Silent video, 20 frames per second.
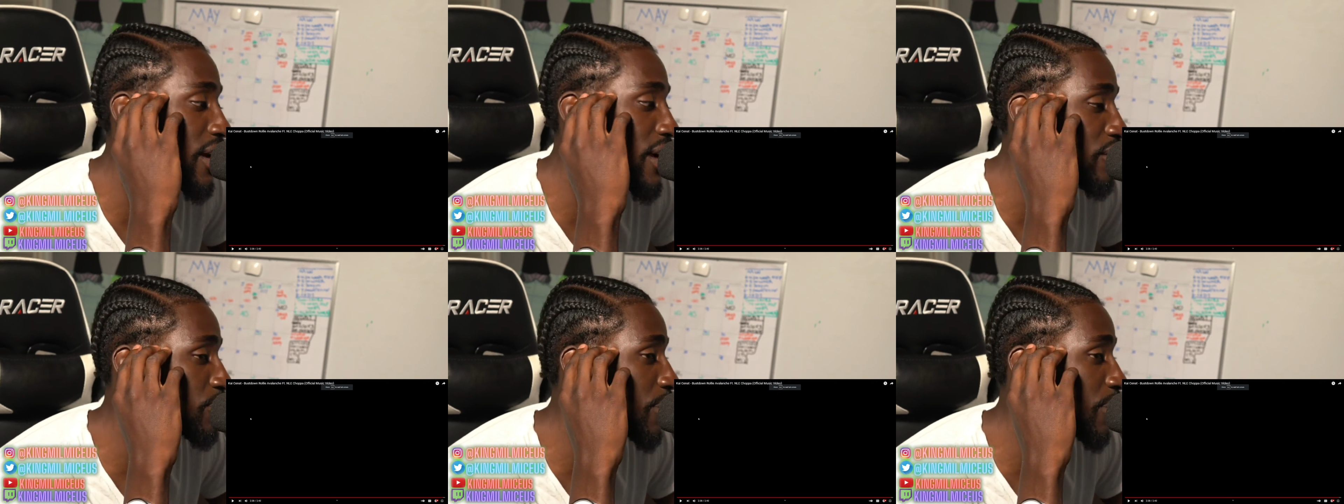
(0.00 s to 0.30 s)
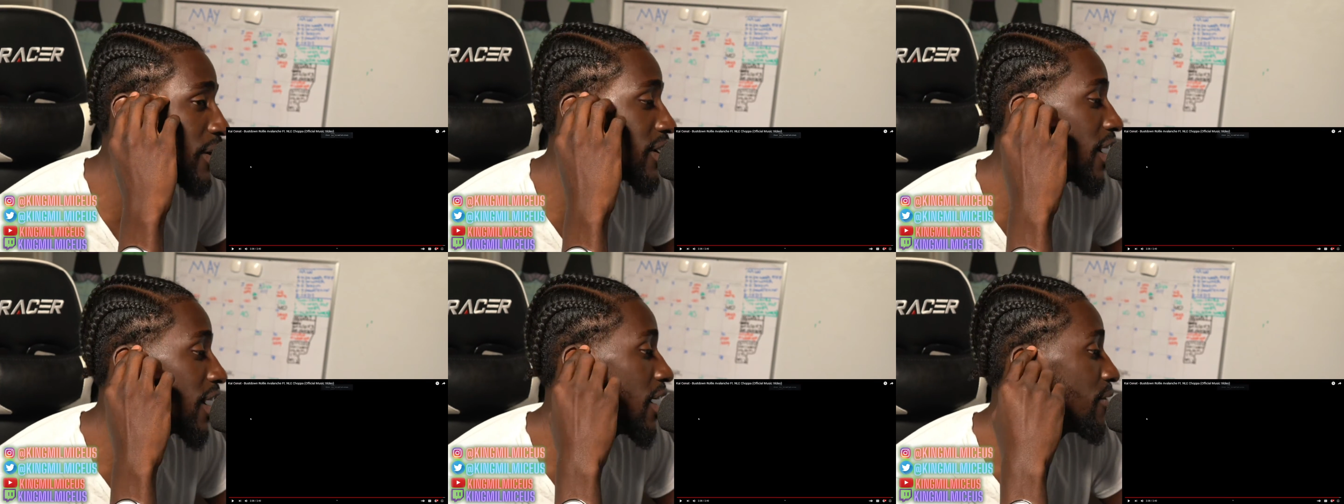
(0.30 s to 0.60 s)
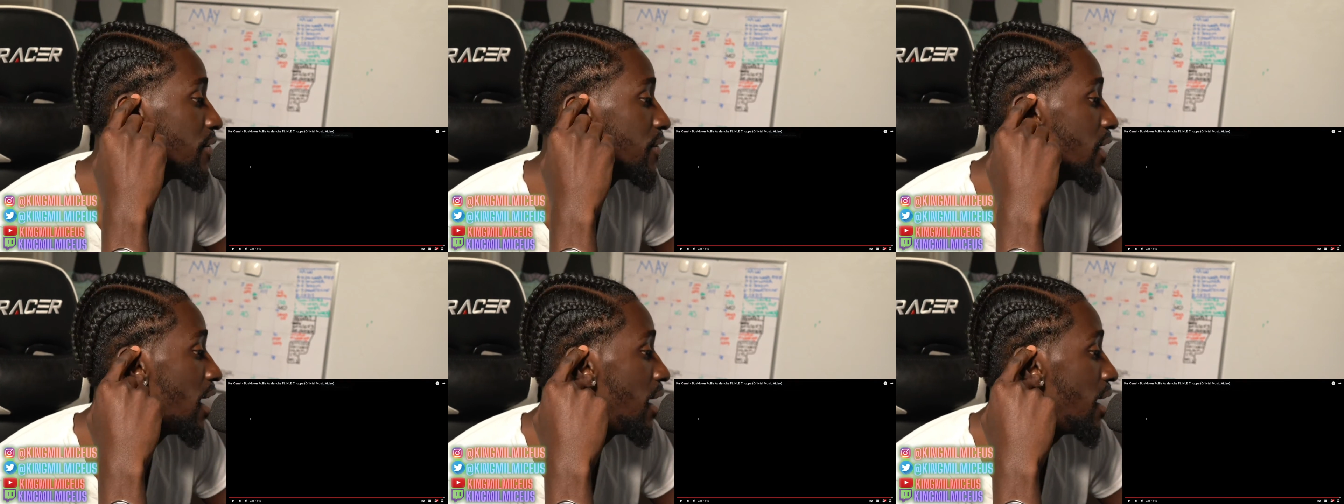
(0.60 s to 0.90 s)
respect Kai
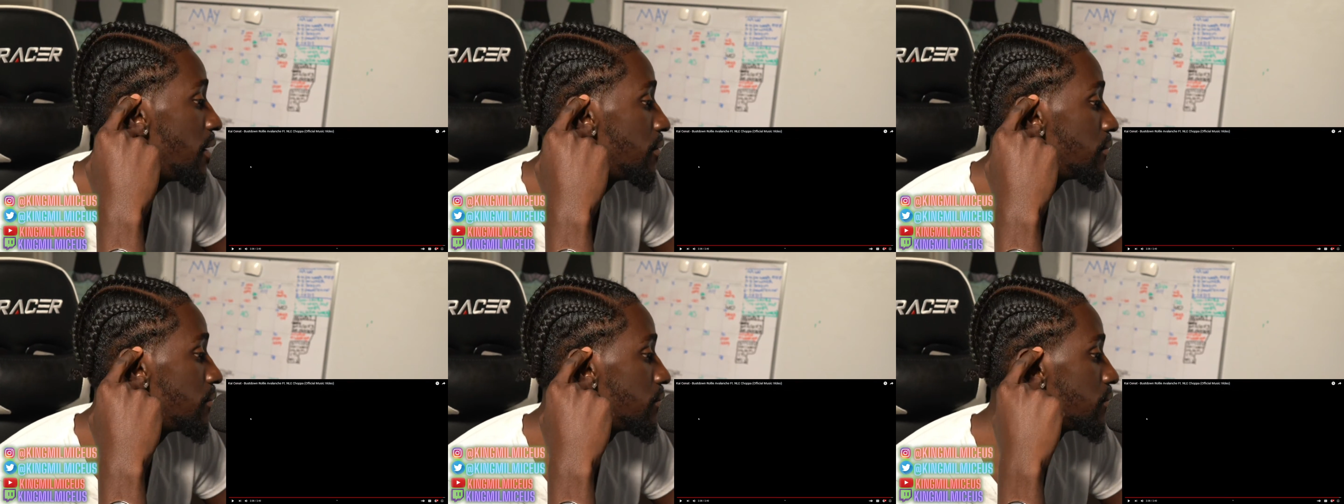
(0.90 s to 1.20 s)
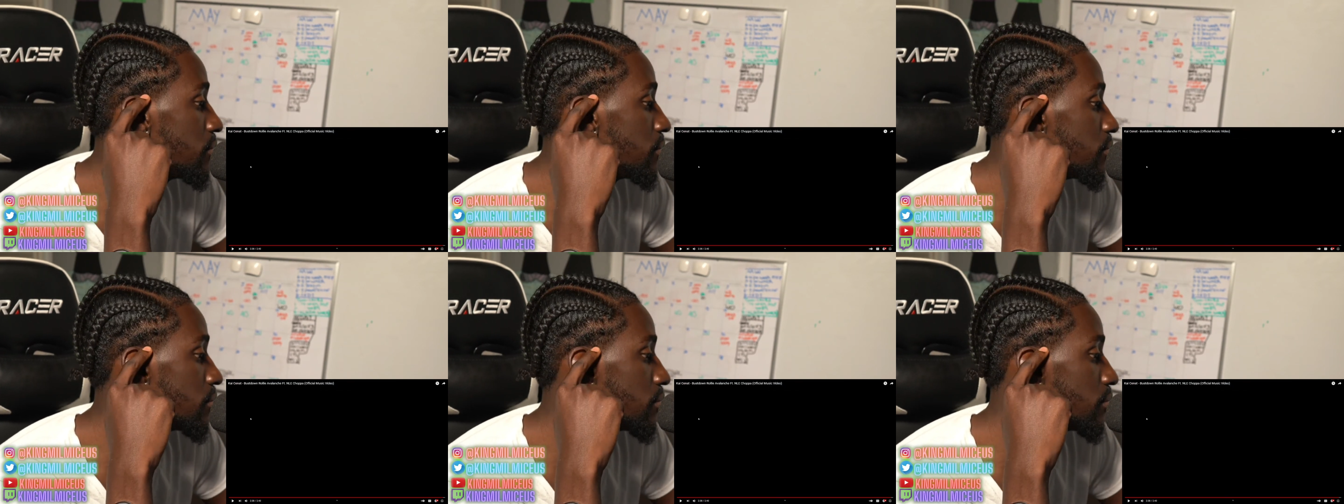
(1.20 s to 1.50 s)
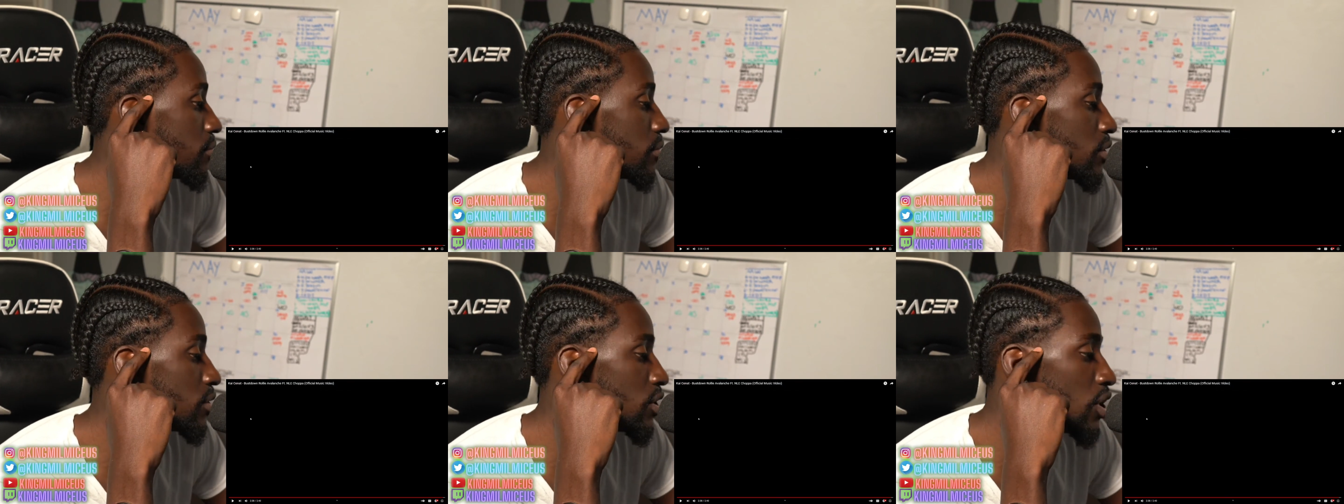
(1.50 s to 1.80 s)
for that.
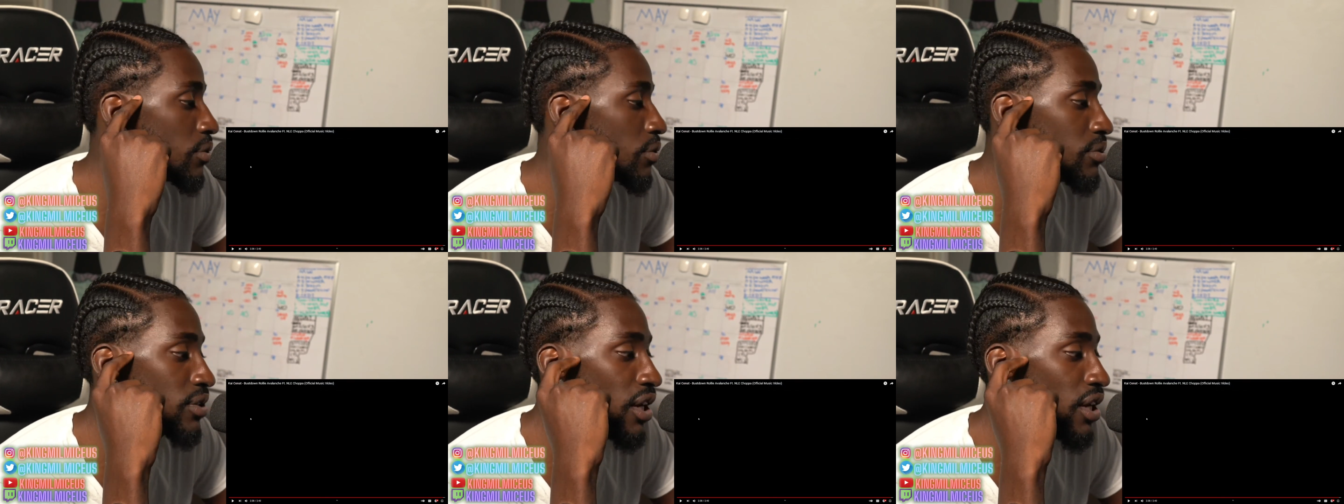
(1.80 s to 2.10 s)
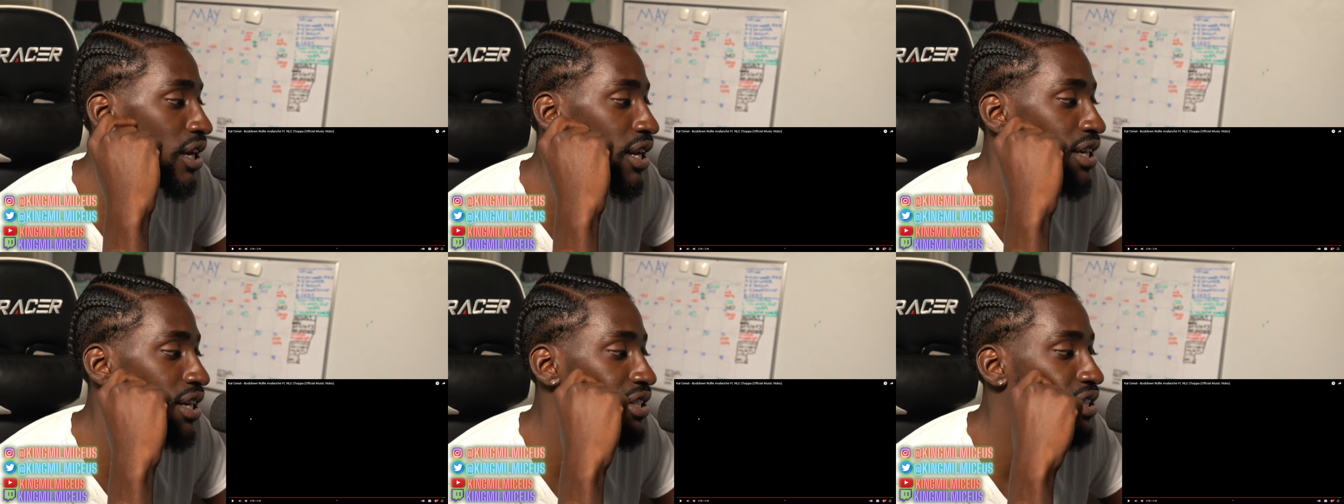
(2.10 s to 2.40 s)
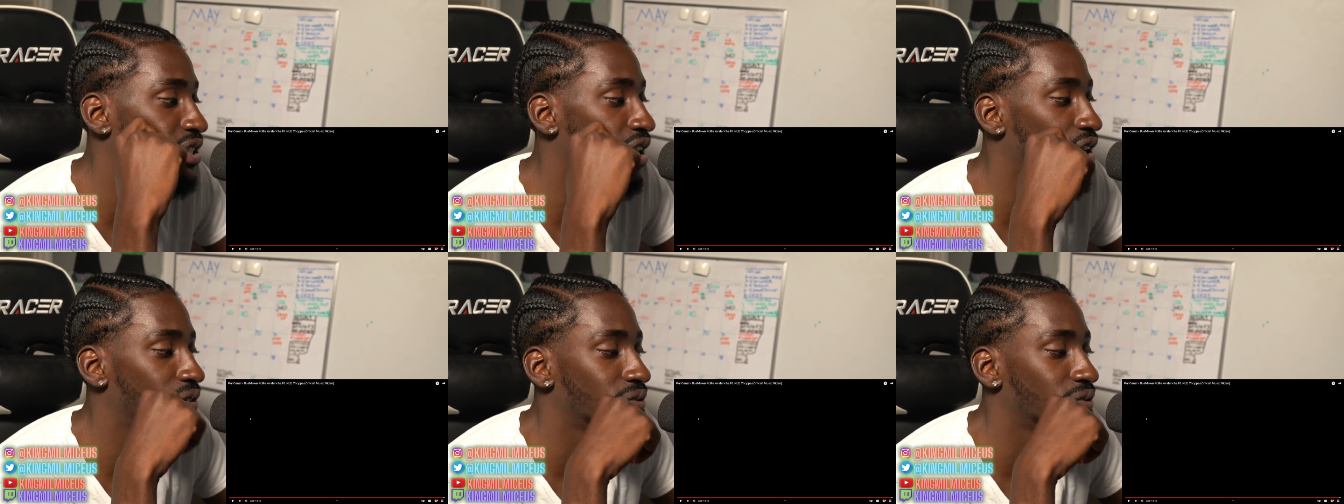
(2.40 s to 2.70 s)
You know what I'm saying? That's
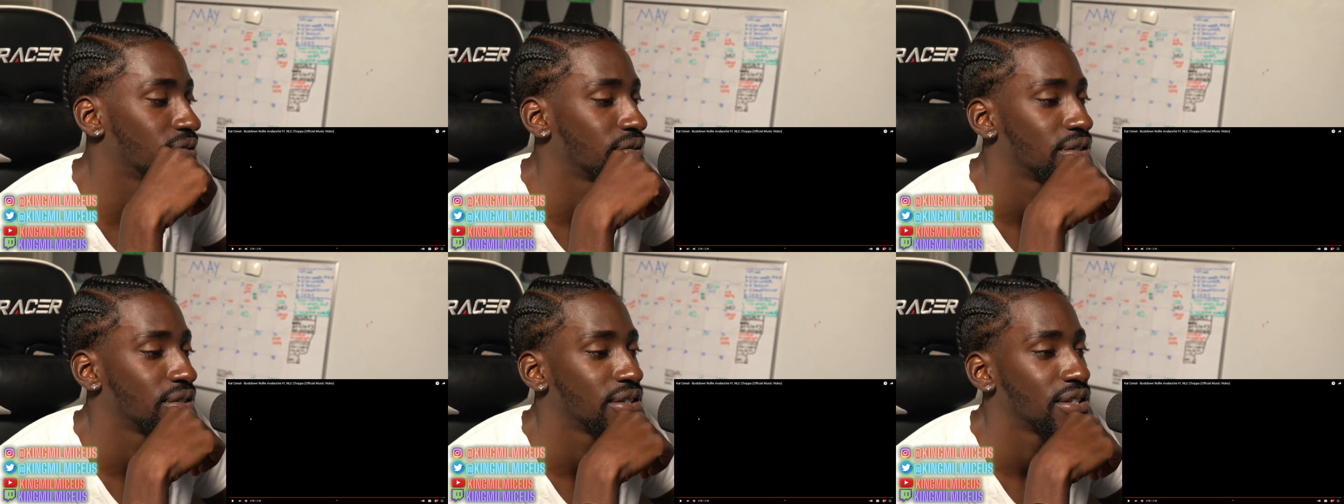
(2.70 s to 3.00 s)
tough.